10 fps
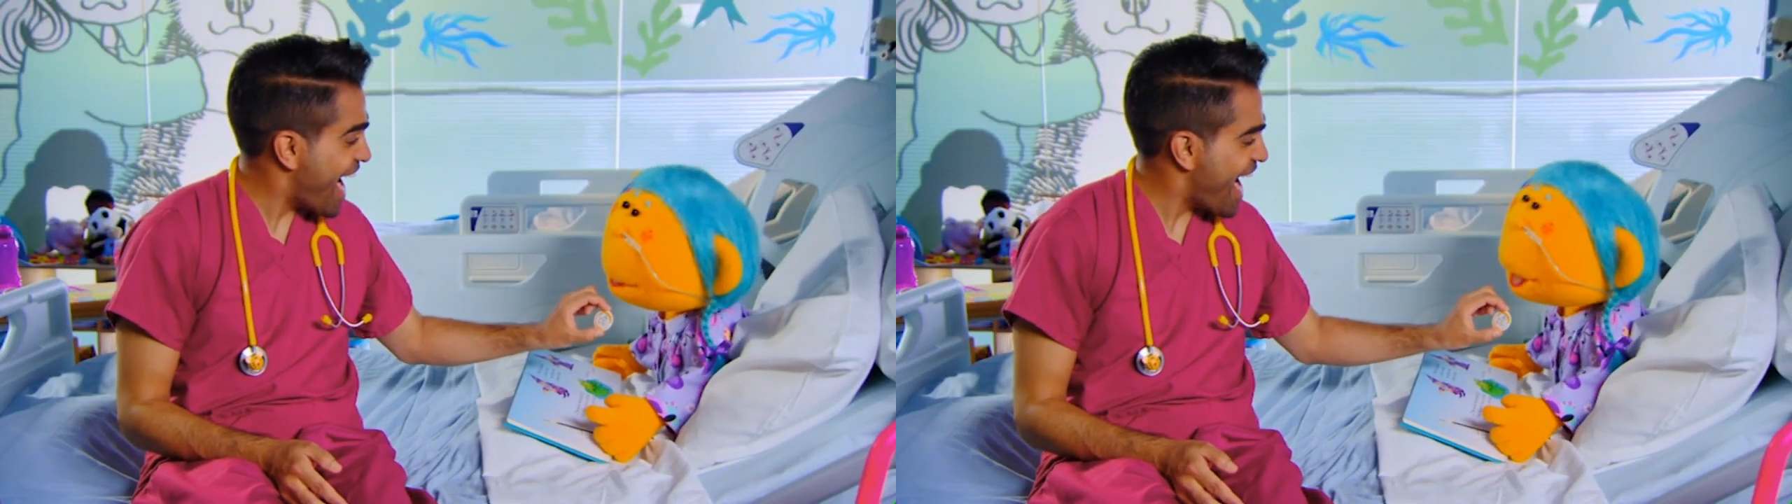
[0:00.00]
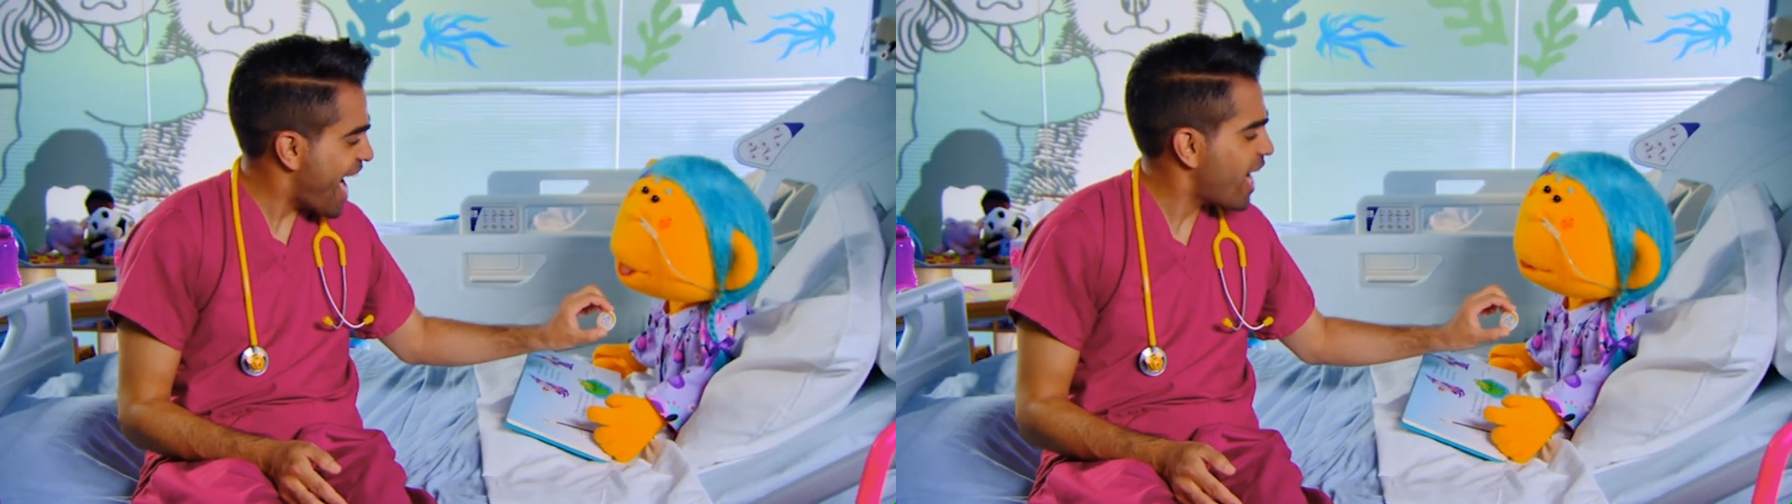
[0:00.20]

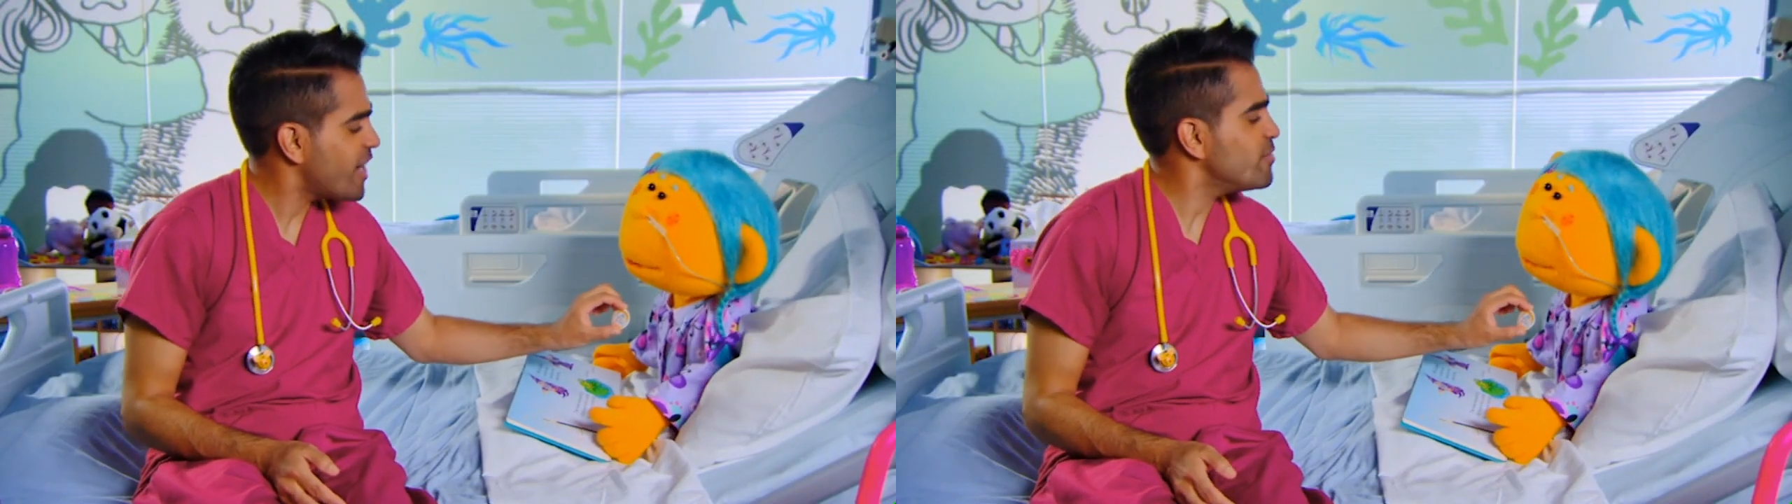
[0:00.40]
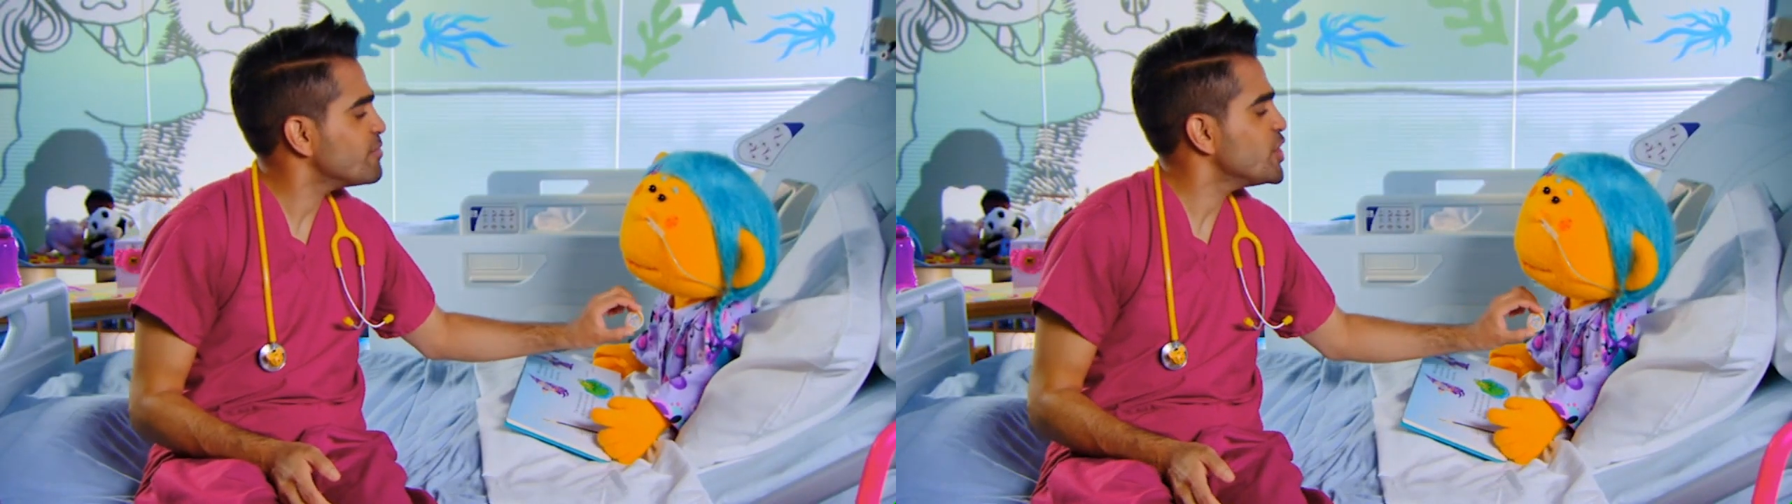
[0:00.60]

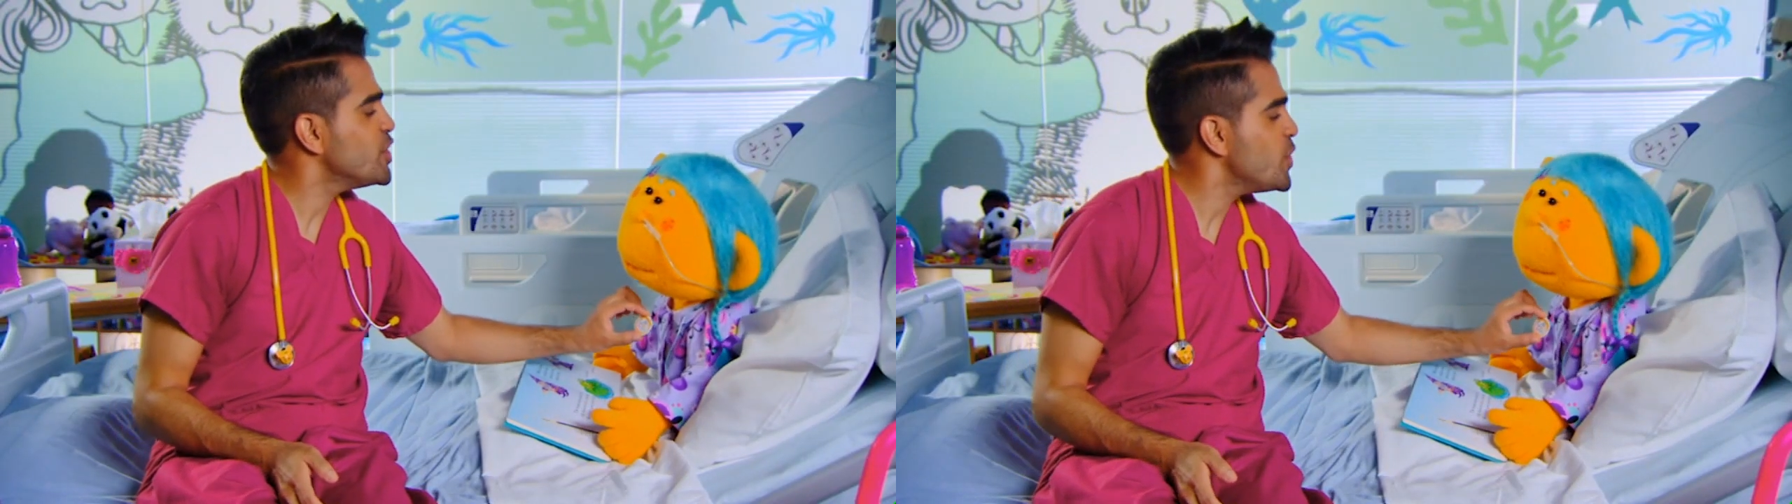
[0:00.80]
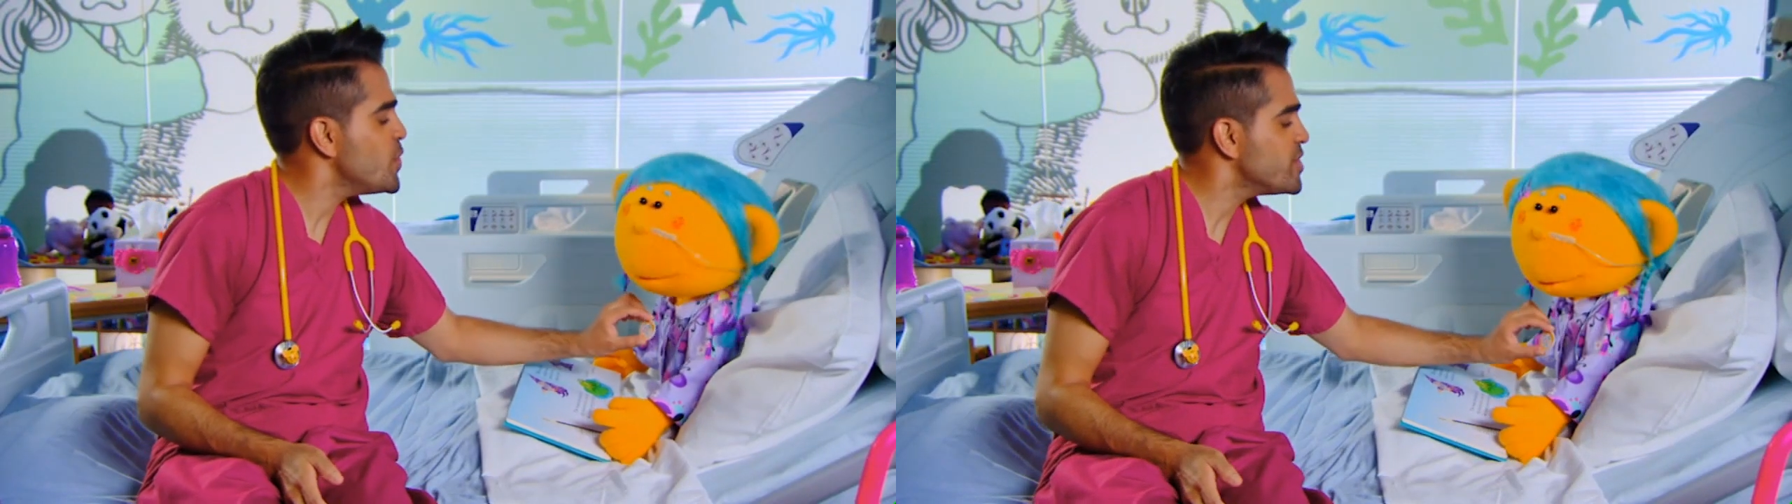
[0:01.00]
Ranj.
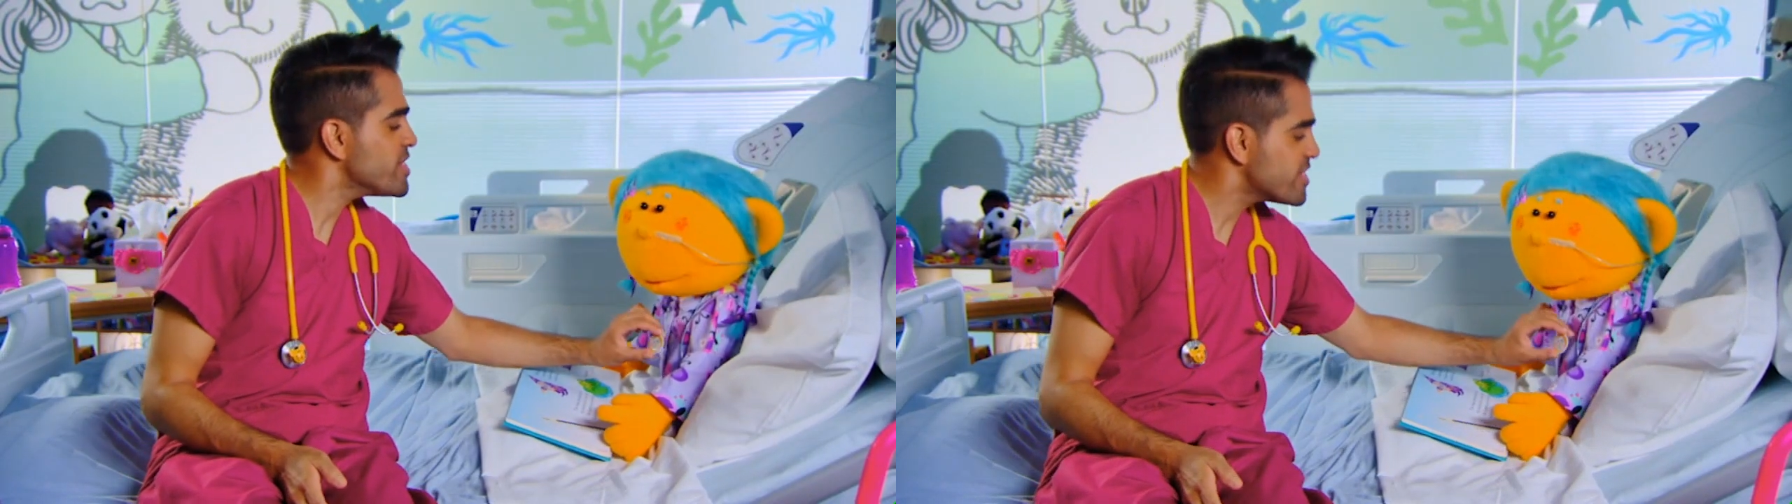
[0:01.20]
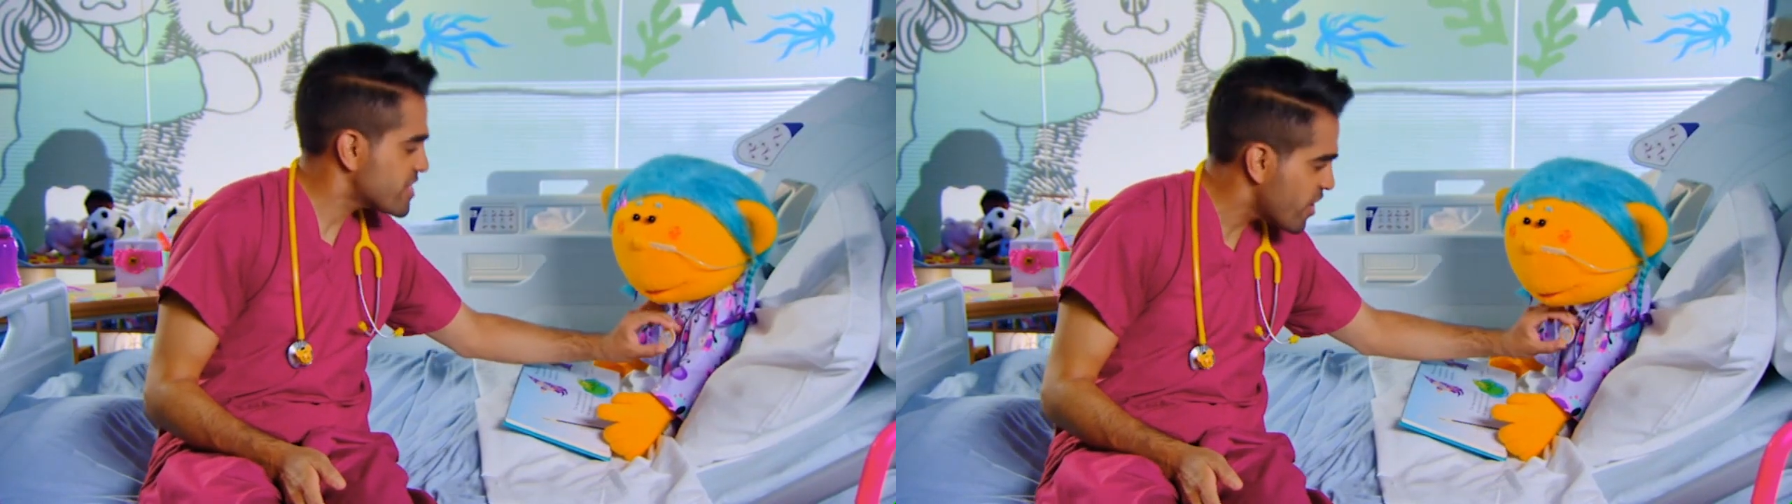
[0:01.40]
You
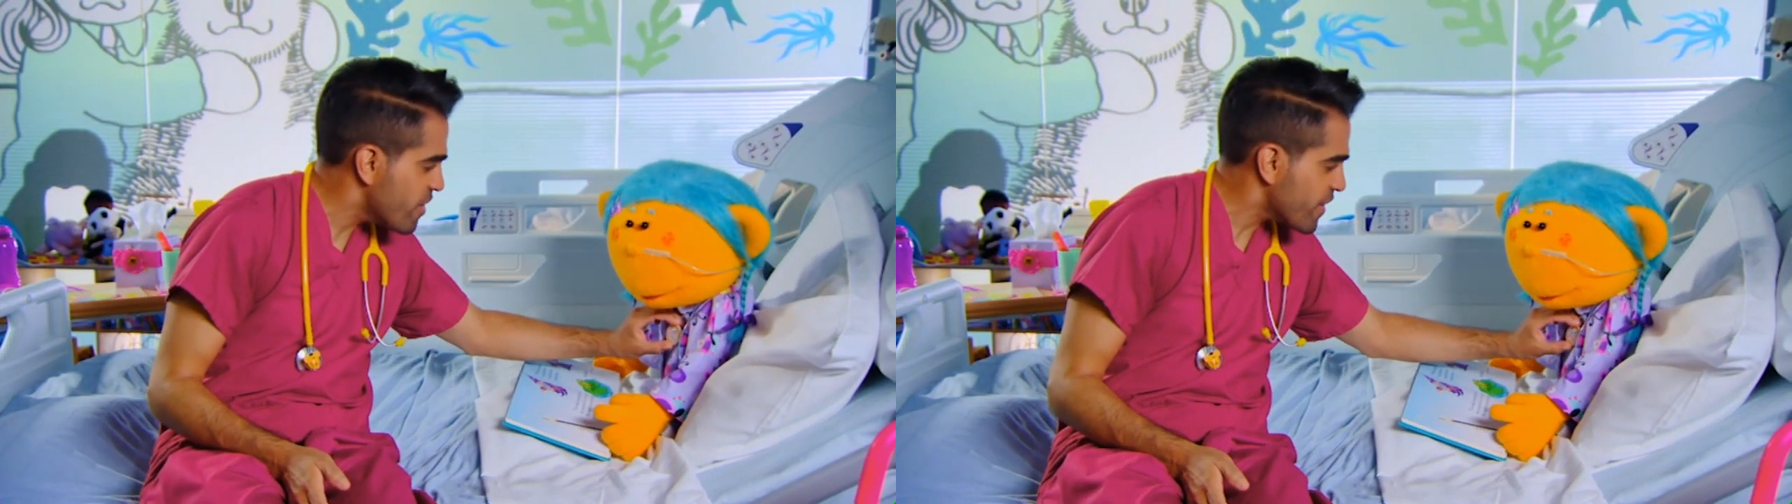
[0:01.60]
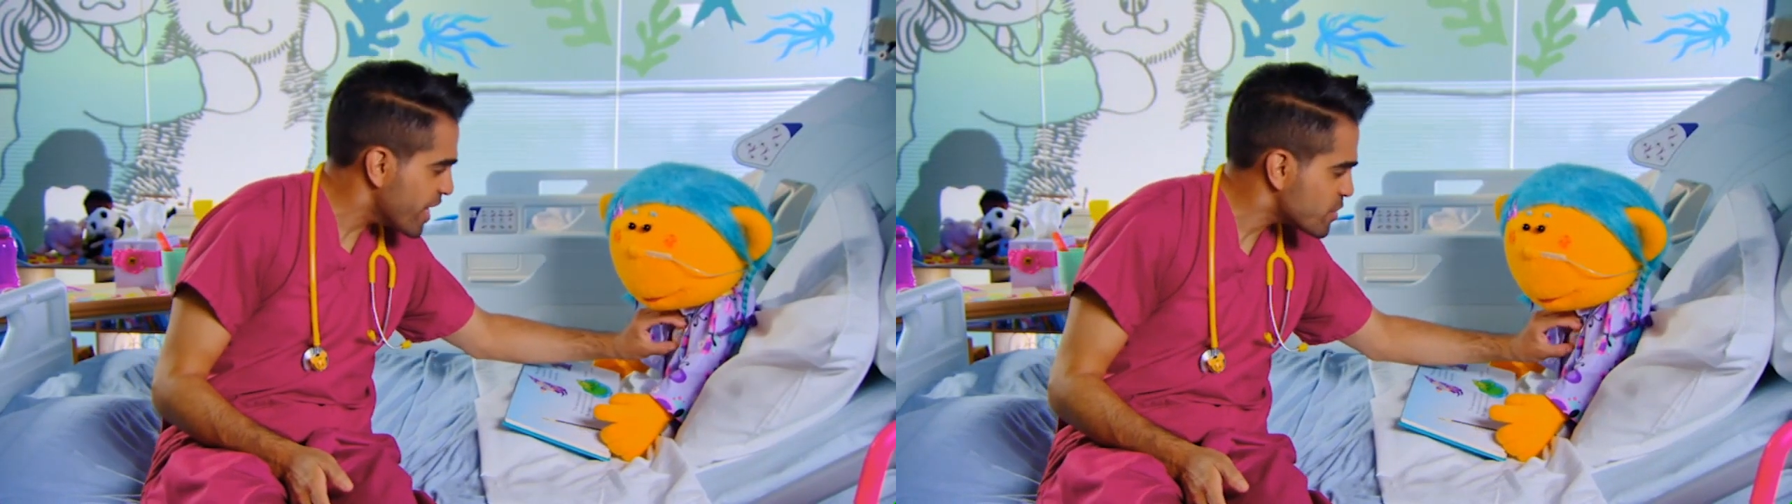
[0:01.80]

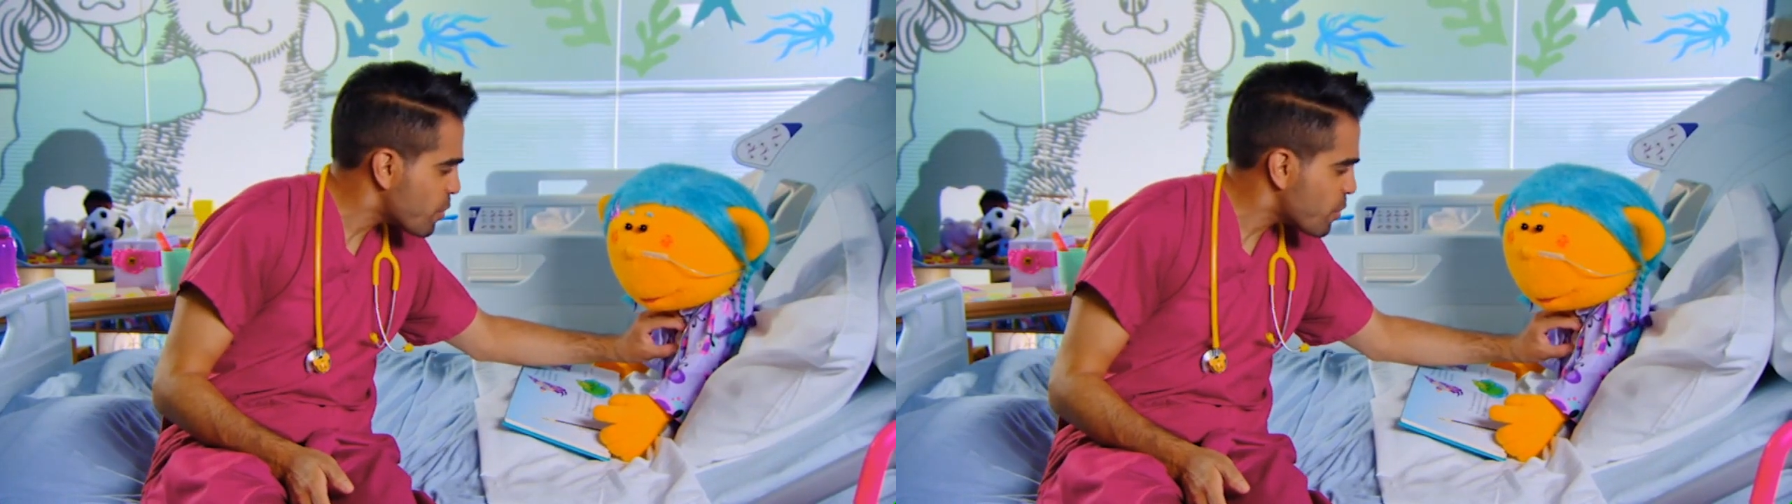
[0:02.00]
deserve it.